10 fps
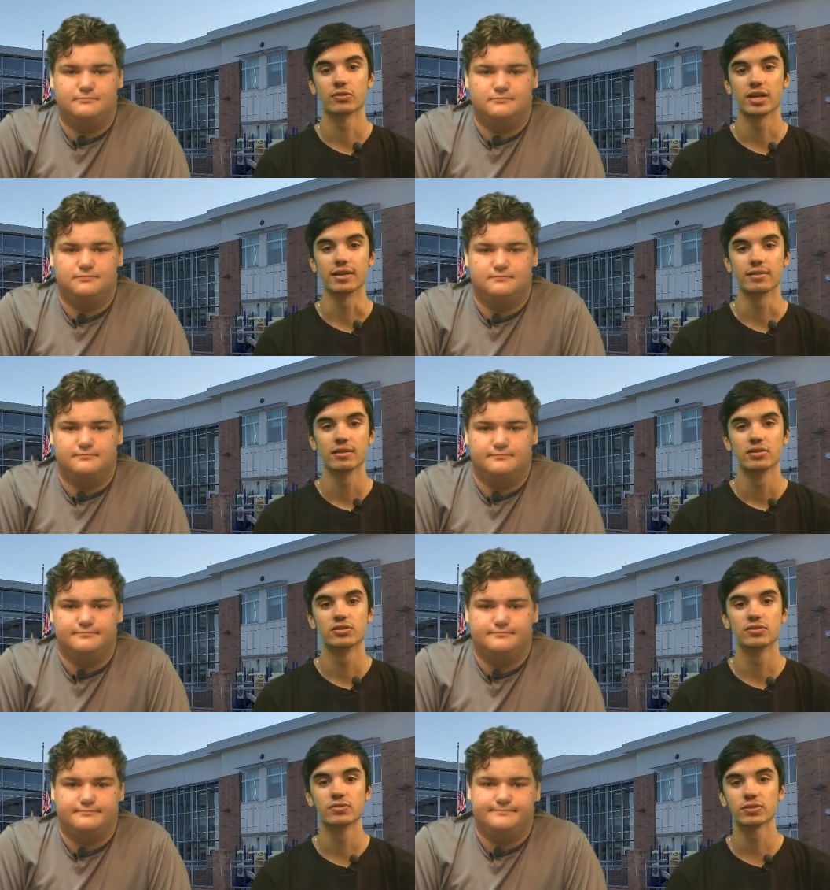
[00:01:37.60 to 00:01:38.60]
Speaker 1: 8th.
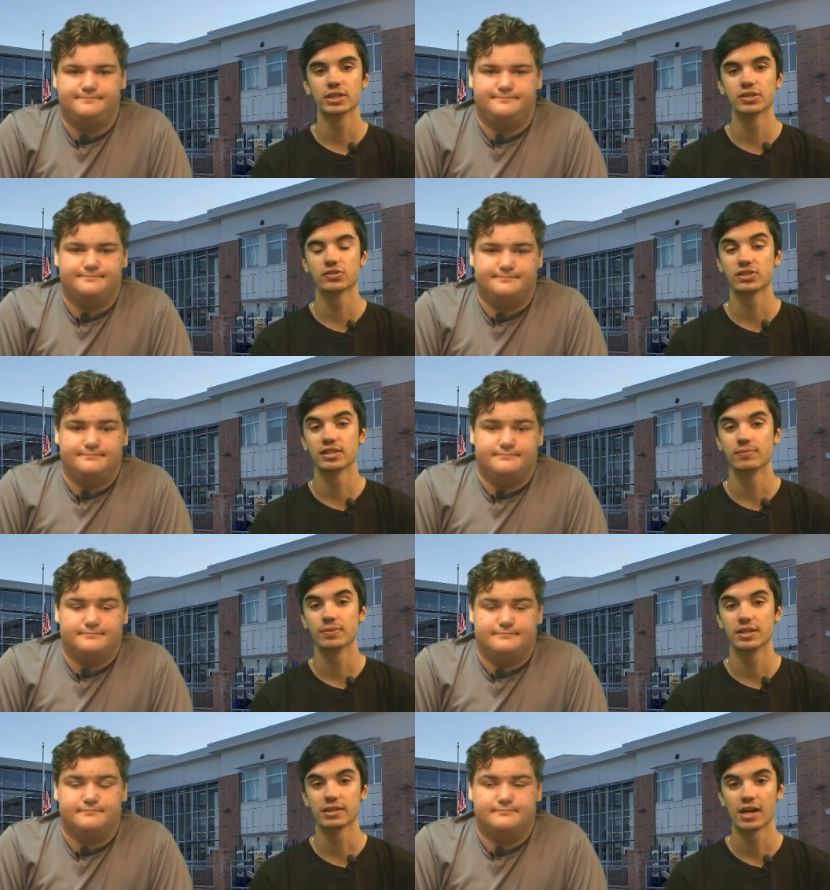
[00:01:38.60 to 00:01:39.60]
Students who are interested in
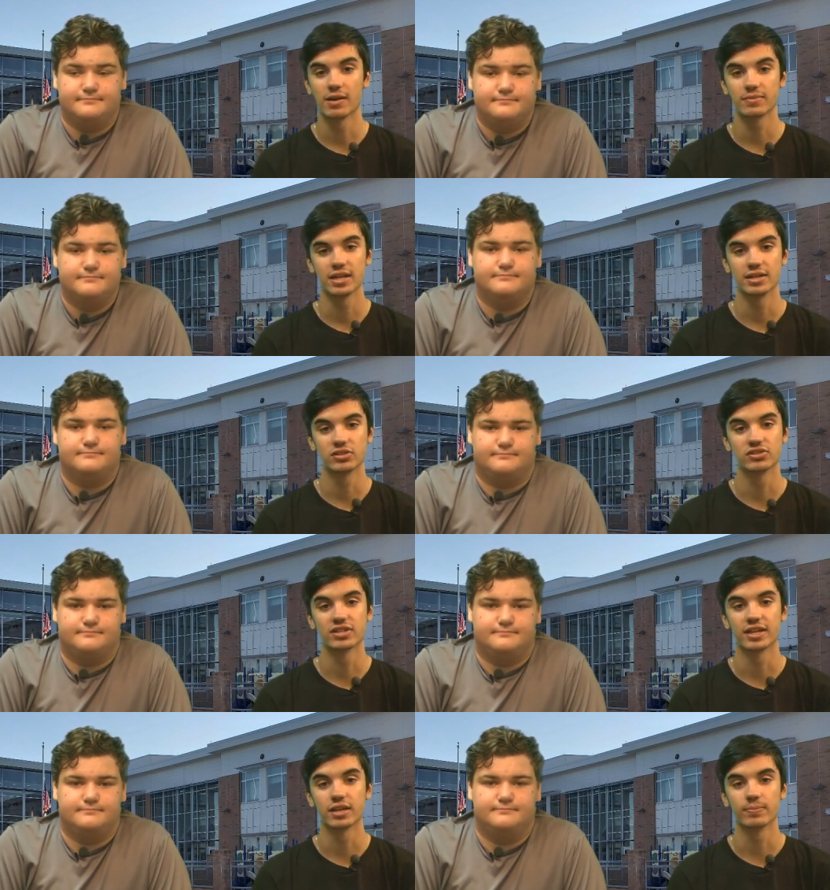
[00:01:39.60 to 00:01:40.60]
being nominated should
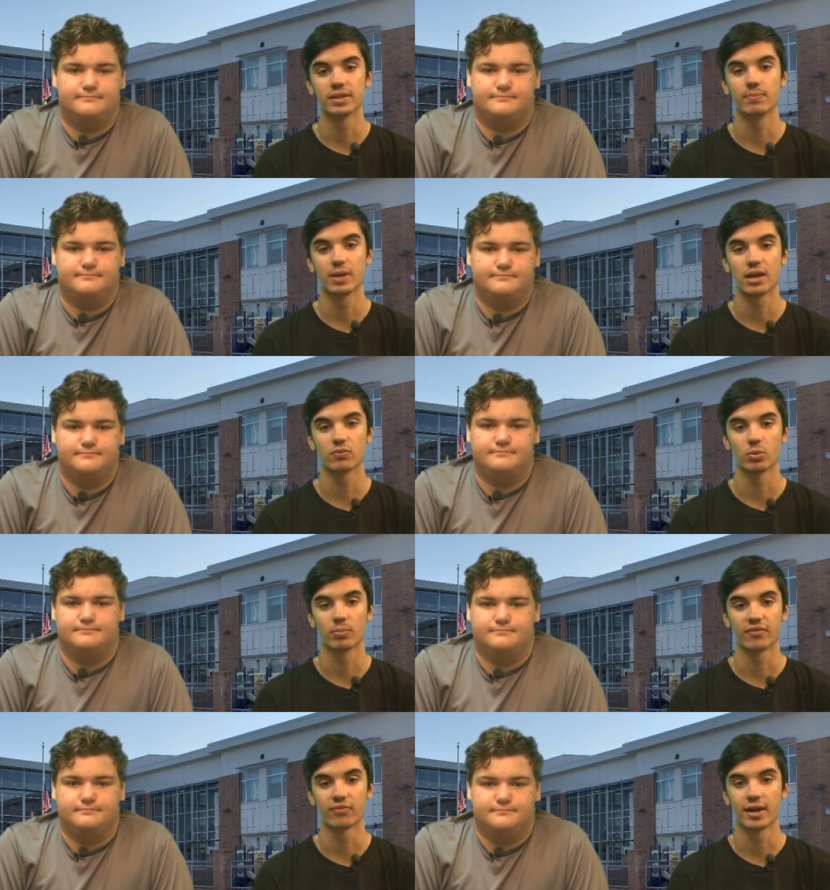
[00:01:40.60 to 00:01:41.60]
sign up in the band room
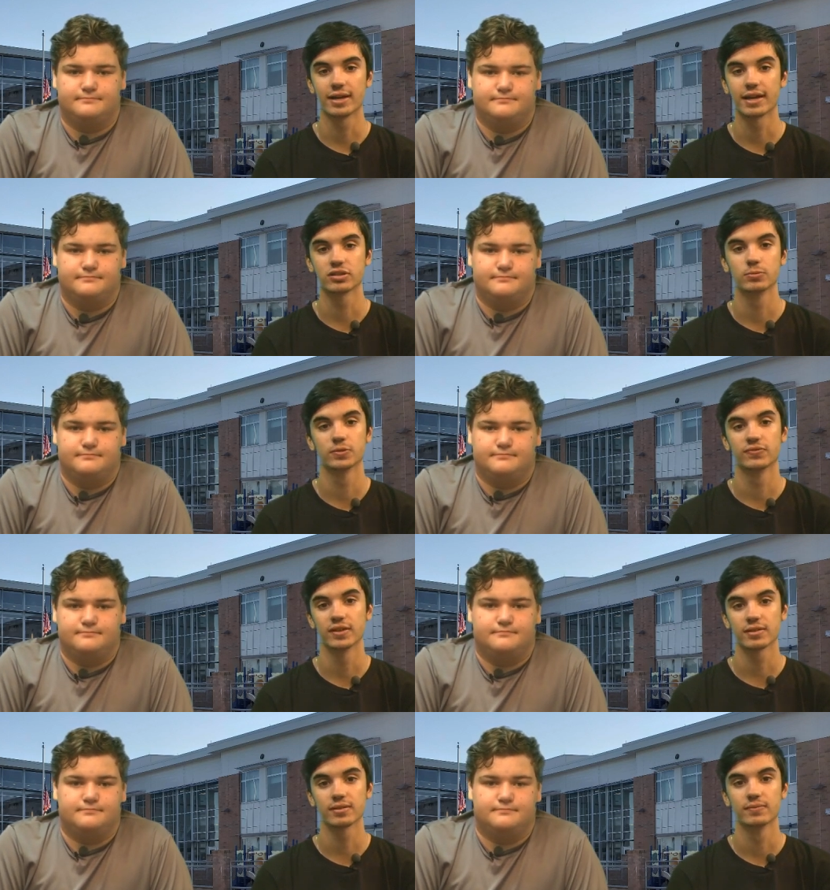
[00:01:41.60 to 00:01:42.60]
by Friday, October
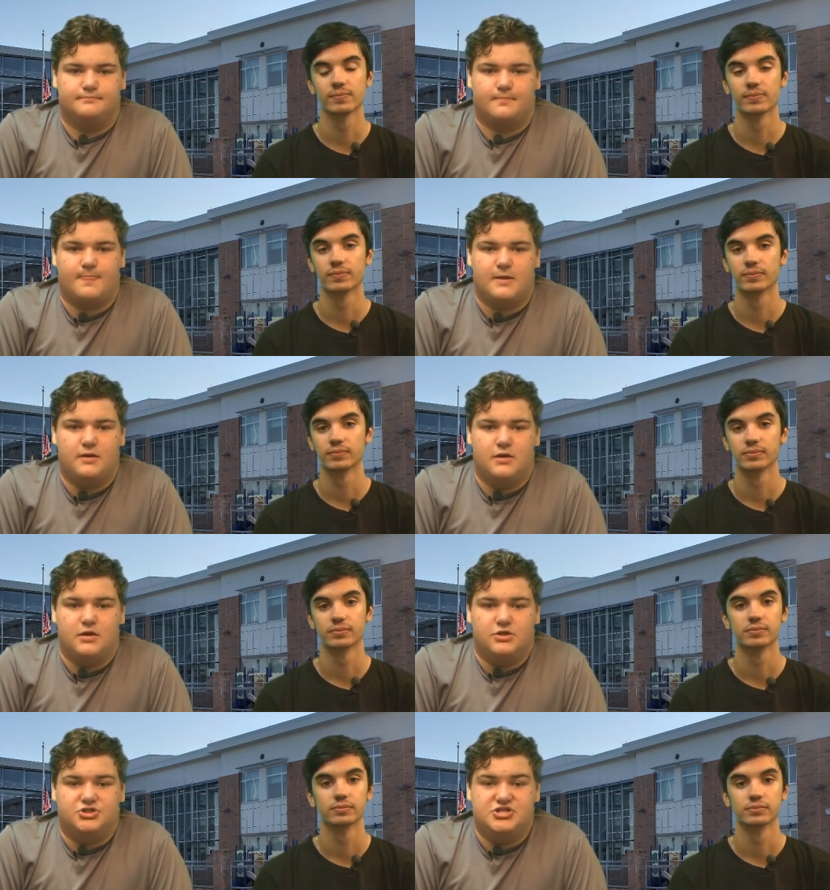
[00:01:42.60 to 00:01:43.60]
5th.
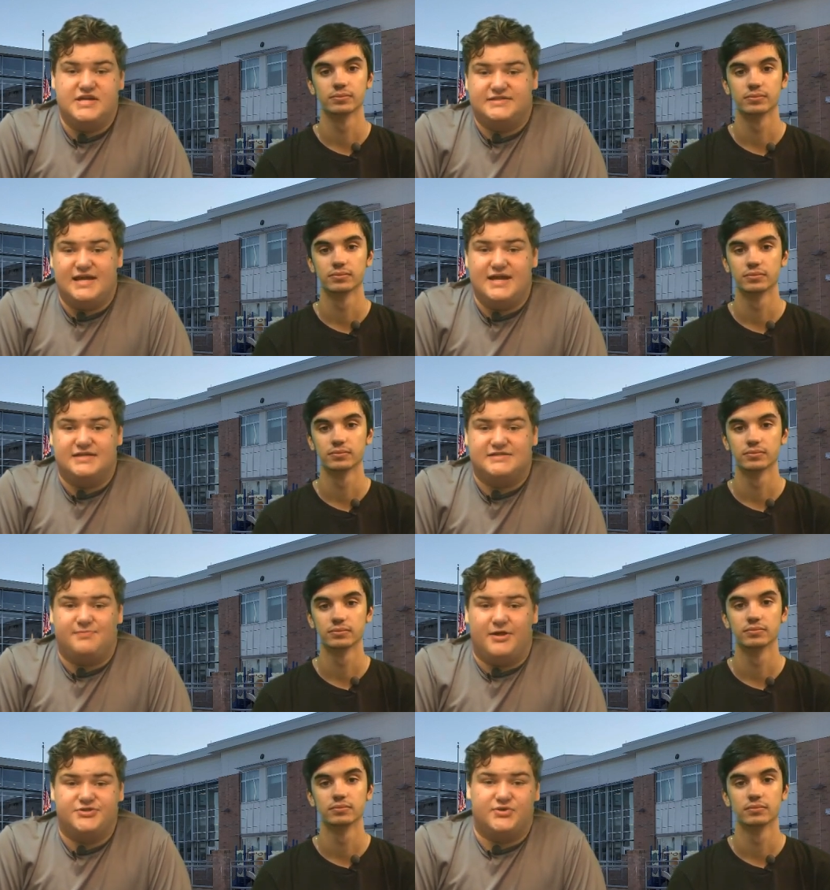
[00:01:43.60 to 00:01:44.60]
Speaker 2: GSA is
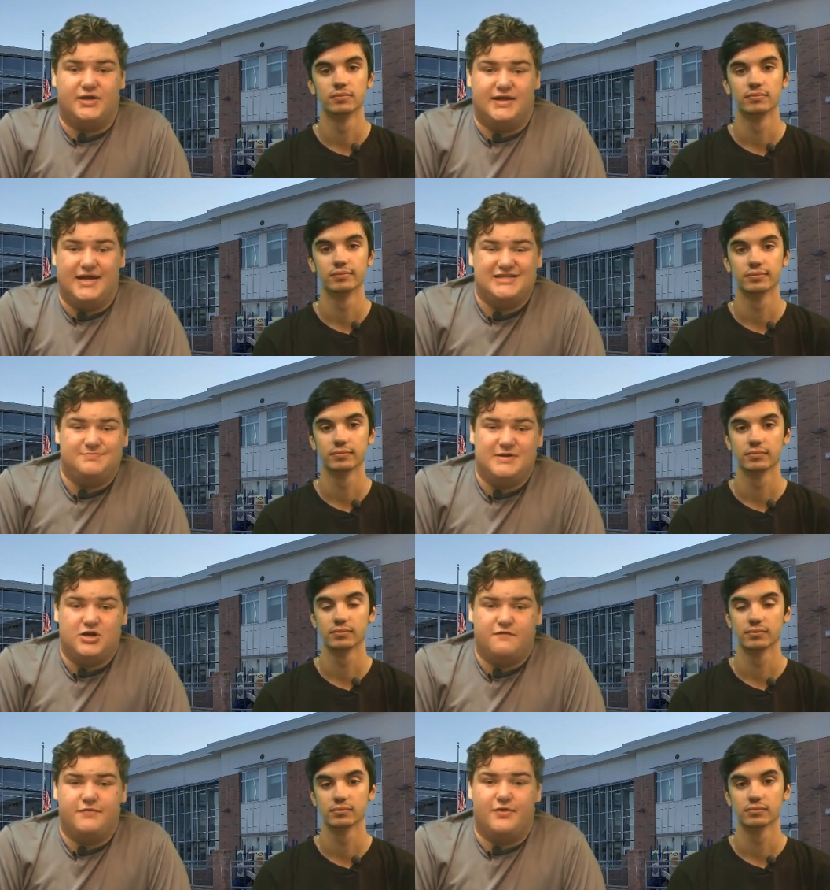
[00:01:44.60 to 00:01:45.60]
sponsoring a guest
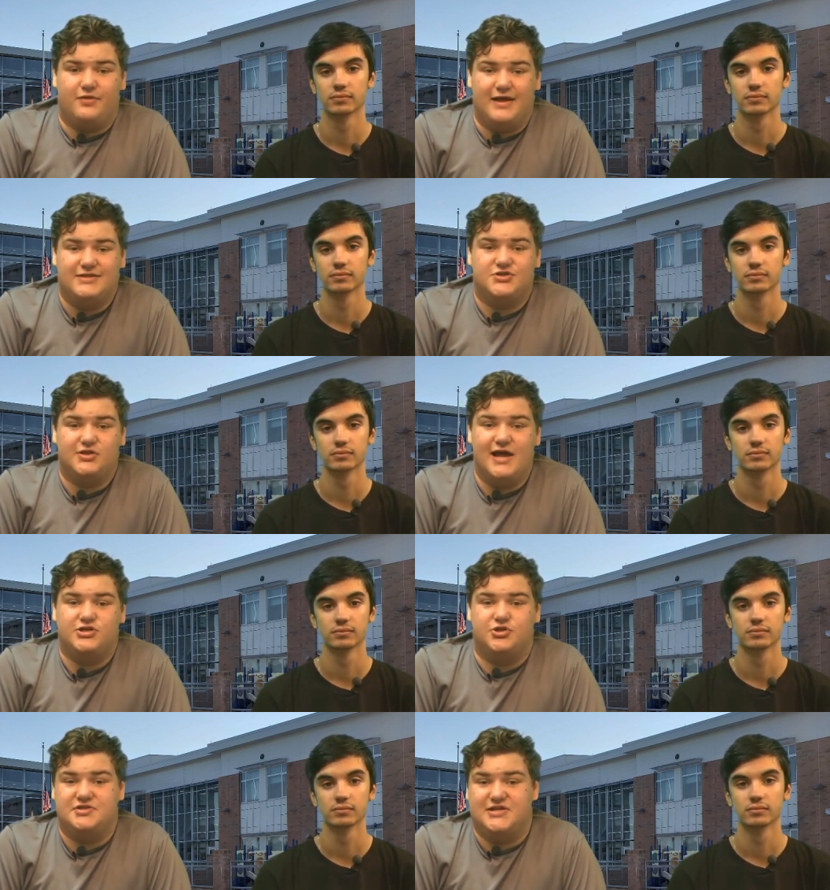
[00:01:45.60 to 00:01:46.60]
speaker for the Lancer
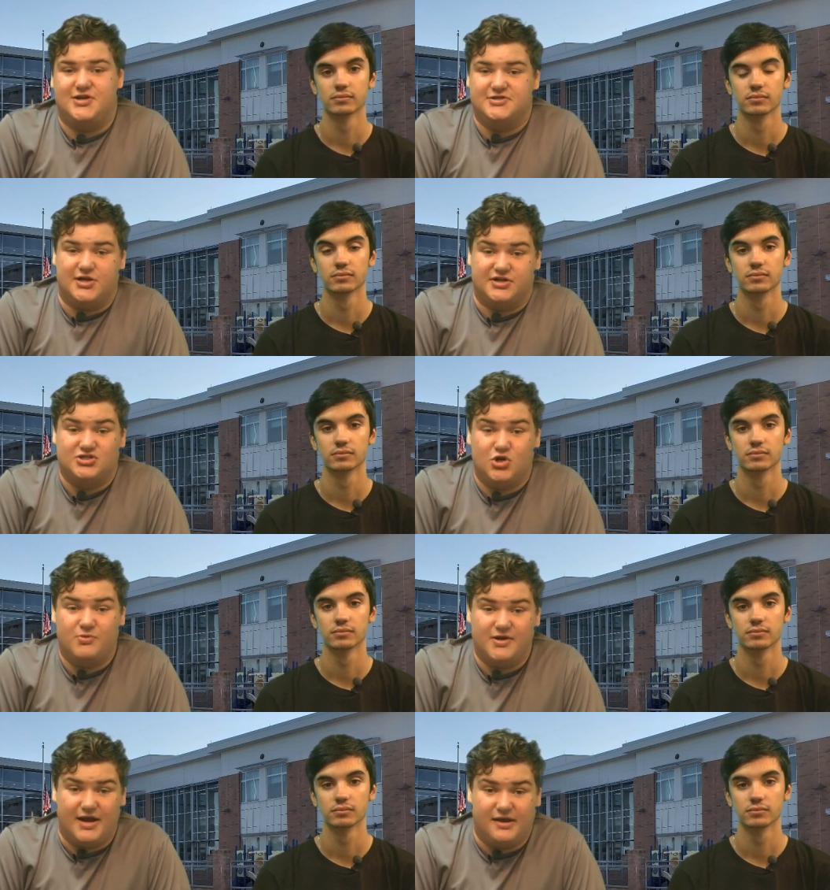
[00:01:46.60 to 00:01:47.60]
Lecture Series on October
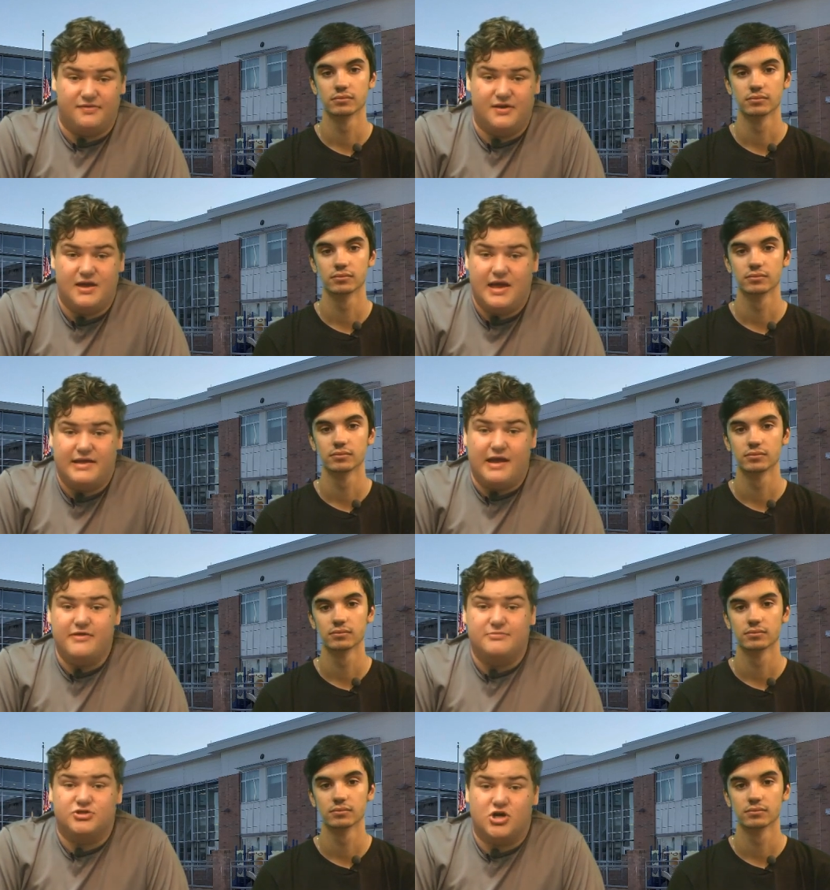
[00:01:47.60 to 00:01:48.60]
9th. Kelly
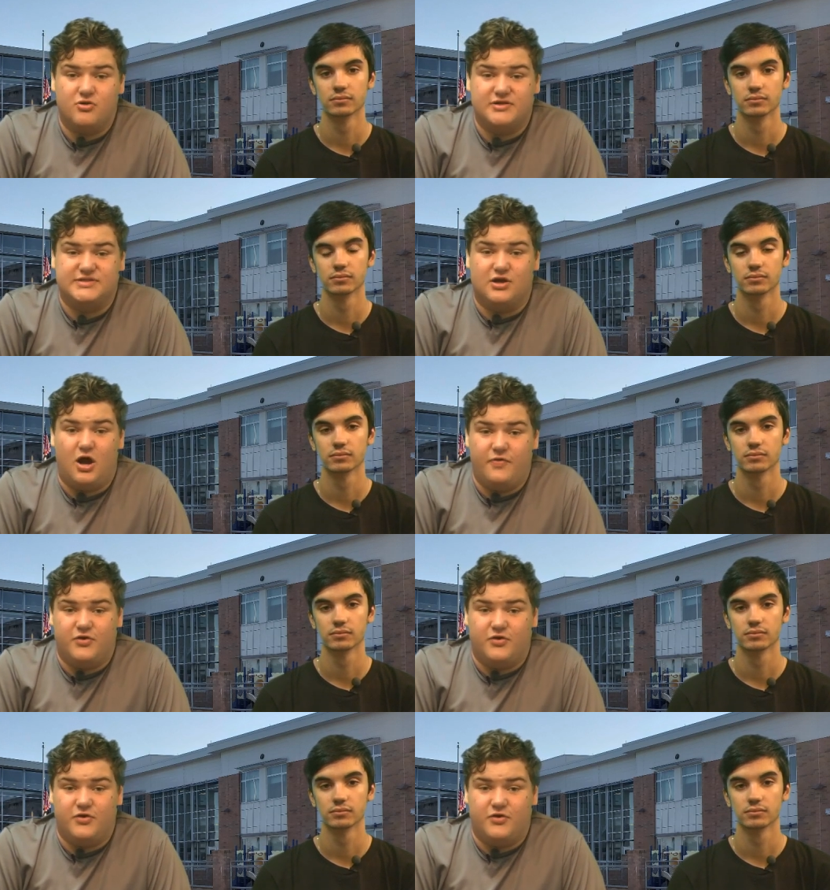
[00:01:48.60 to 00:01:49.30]
Madrone is the author